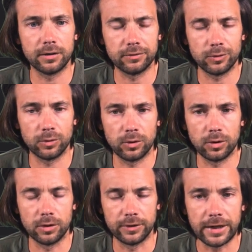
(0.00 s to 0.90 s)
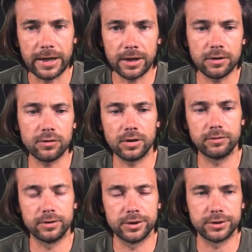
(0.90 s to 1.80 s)
for the Android
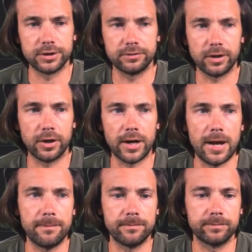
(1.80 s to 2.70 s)
version of our app.